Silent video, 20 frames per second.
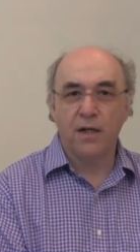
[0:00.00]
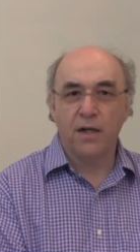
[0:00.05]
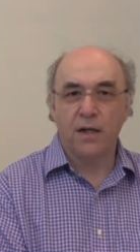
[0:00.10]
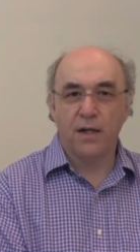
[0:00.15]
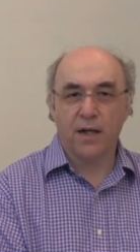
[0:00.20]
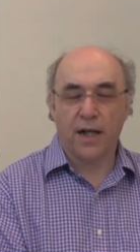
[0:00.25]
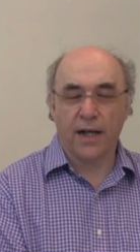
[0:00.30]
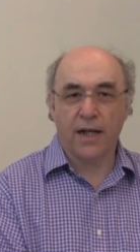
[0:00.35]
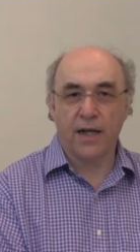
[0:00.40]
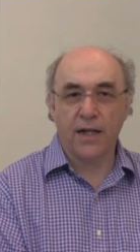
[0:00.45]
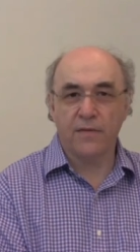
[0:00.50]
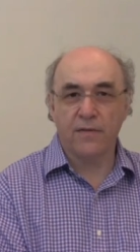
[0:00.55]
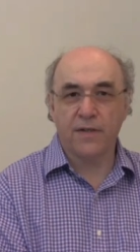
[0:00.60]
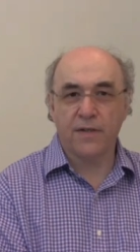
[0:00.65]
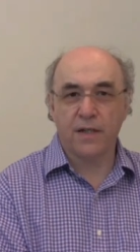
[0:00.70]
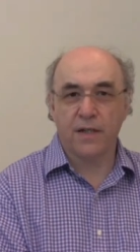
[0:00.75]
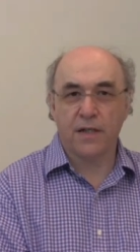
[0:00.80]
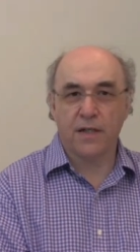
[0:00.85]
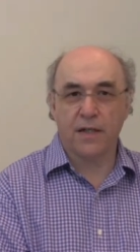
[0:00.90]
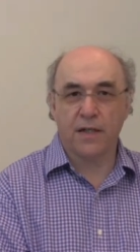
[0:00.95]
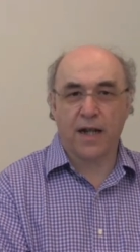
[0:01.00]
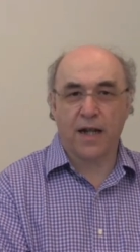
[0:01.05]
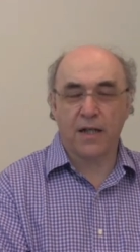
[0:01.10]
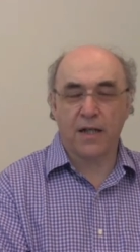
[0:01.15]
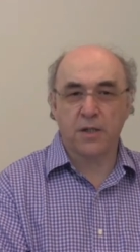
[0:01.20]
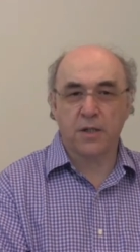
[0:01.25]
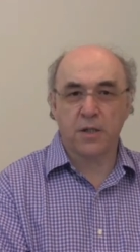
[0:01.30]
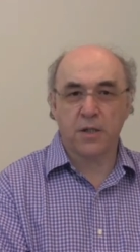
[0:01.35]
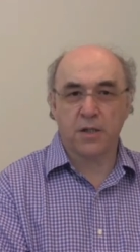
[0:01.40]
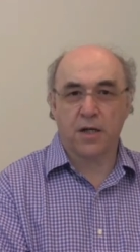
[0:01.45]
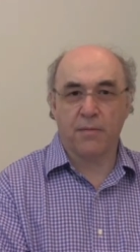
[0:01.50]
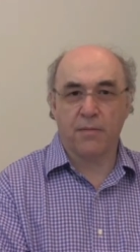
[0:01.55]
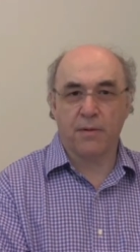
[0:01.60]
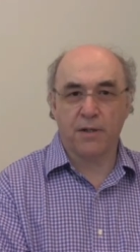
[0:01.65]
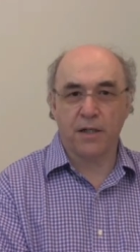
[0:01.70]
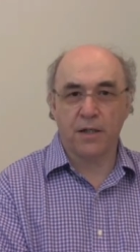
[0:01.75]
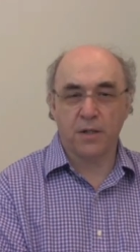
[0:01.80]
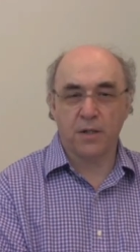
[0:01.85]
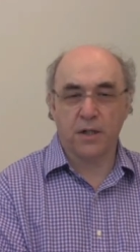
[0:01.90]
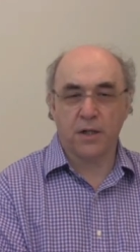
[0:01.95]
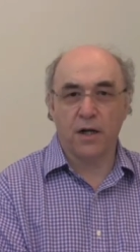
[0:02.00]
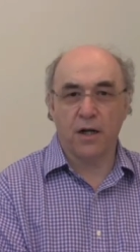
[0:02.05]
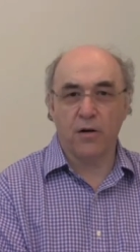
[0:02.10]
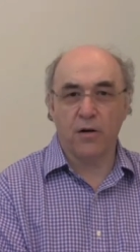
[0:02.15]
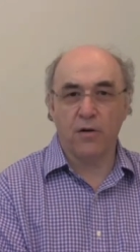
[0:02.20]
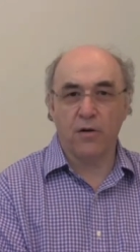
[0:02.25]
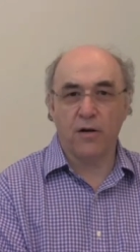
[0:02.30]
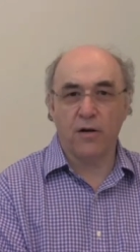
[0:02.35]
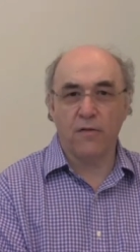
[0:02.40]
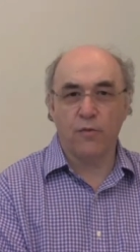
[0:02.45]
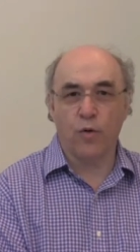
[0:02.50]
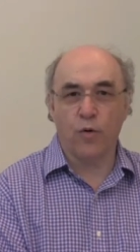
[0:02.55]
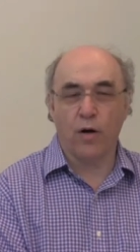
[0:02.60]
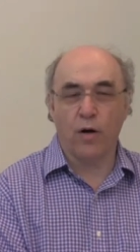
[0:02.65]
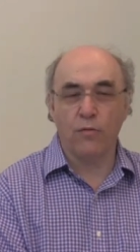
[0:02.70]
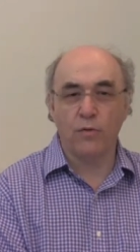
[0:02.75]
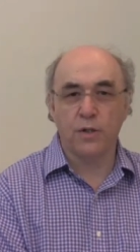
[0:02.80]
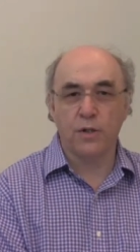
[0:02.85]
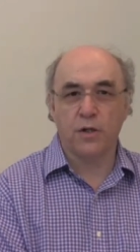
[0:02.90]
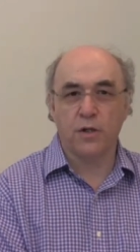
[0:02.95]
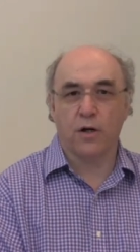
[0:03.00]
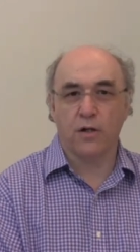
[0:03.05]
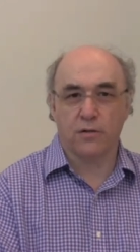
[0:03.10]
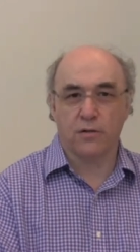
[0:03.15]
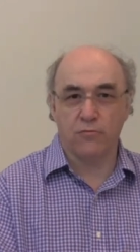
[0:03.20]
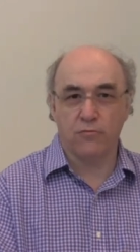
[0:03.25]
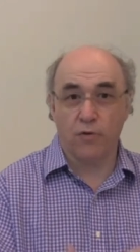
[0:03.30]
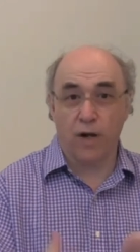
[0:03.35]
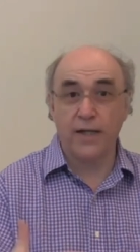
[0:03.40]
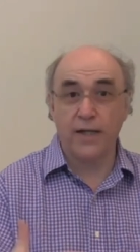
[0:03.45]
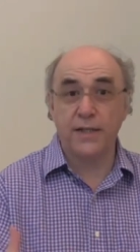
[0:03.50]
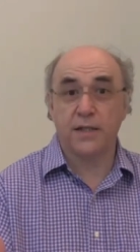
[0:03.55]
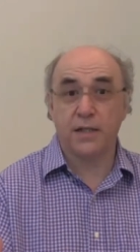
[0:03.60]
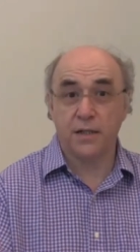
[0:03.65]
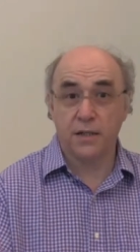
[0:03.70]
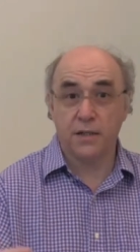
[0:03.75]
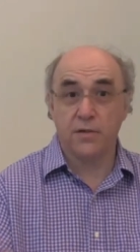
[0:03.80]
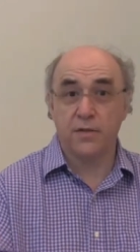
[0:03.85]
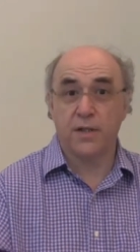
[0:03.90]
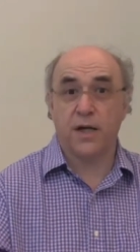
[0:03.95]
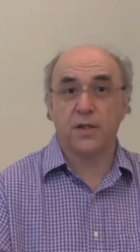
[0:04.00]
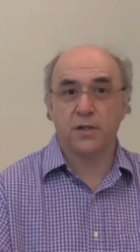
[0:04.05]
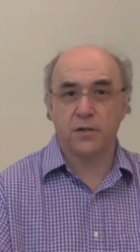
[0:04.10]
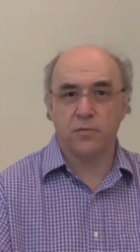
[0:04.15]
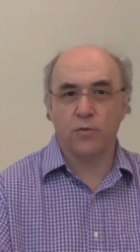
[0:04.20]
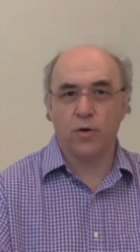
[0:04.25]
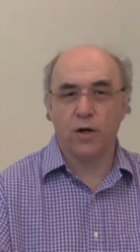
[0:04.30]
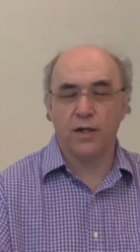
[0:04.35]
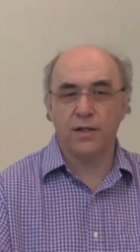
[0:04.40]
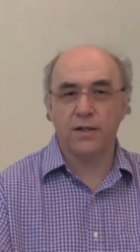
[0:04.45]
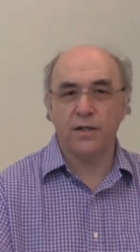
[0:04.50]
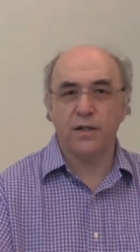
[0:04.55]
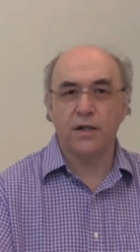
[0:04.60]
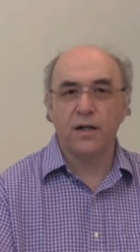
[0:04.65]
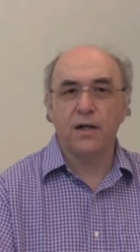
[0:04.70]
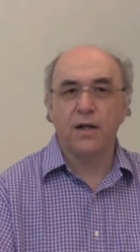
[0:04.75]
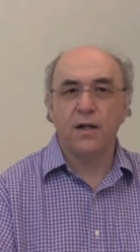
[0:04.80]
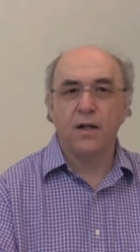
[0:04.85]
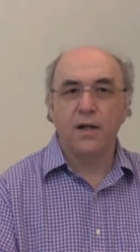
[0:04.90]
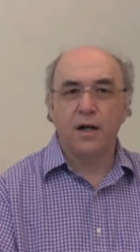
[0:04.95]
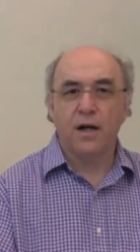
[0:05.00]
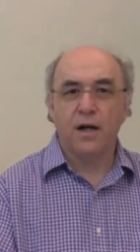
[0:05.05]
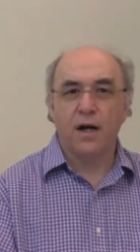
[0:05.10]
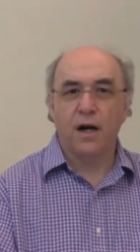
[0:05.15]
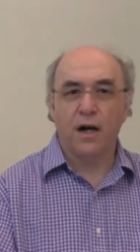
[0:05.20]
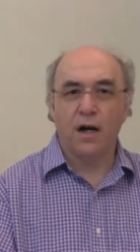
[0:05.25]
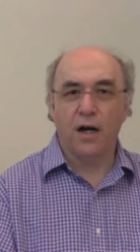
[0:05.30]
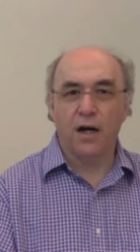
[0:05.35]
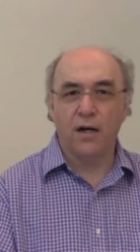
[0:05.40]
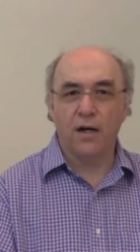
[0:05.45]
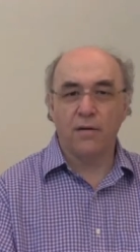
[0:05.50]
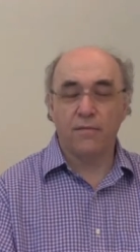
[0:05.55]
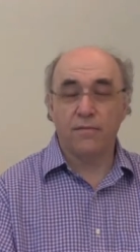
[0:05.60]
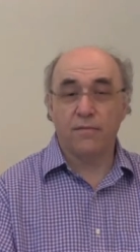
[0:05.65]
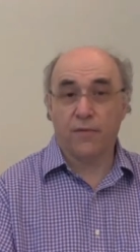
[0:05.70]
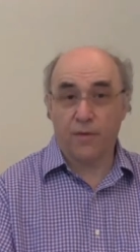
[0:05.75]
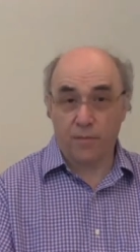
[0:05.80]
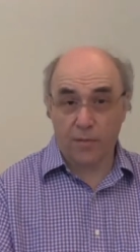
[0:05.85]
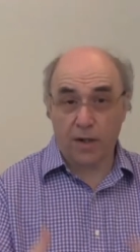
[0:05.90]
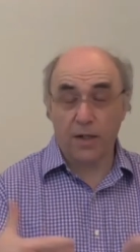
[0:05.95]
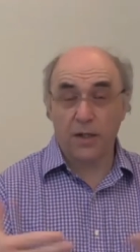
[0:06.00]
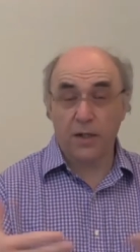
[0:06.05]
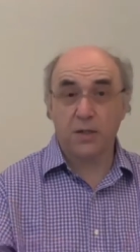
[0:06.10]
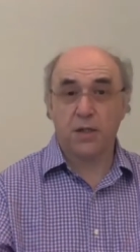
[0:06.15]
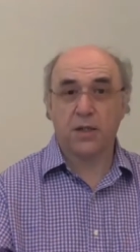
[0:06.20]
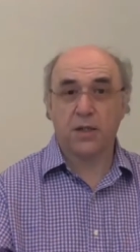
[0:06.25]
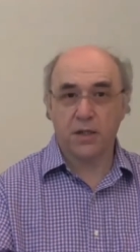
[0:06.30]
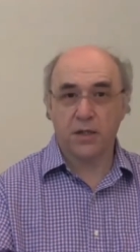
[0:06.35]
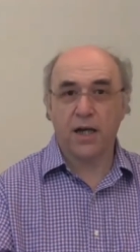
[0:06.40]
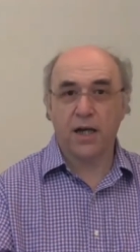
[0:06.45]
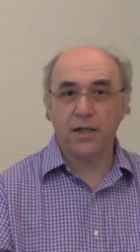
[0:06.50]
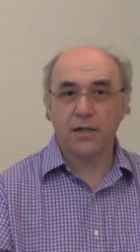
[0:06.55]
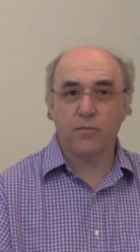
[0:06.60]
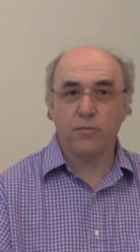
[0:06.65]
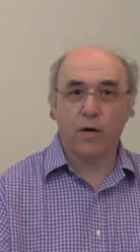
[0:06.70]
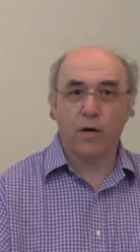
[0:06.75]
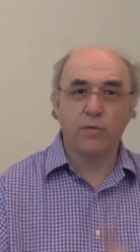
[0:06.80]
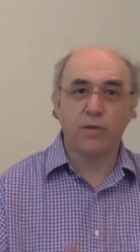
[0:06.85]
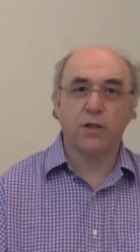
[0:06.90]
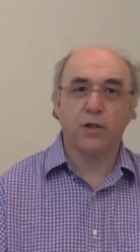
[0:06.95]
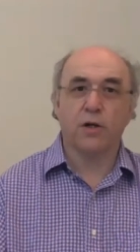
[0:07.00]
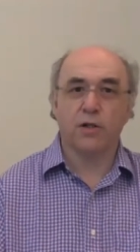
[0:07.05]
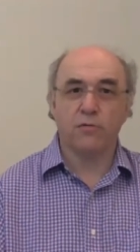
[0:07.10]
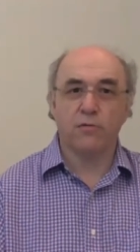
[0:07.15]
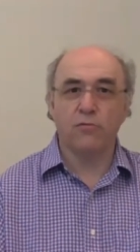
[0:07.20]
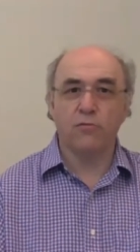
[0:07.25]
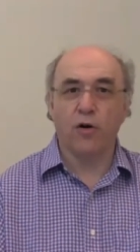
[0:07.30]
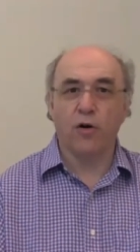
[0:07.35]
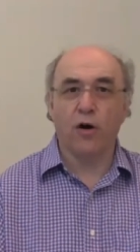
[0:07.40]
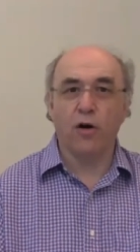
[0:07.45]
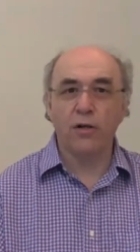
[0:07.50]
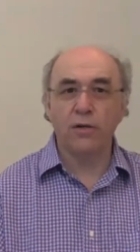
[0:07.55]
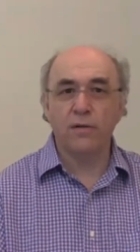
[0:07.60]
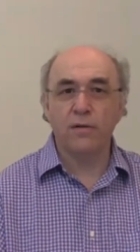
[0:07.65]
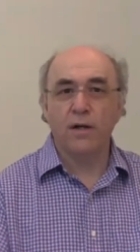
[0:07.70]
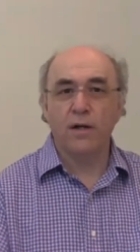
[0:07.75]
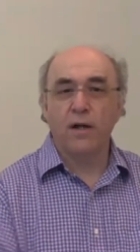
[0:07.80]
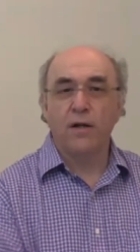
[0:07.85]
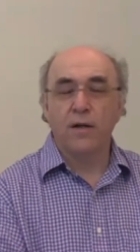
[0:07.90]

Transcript: And I kind of did an analysis a couple of years ago of what was gotten right in 2001 from 1968 and what was gotten wrong.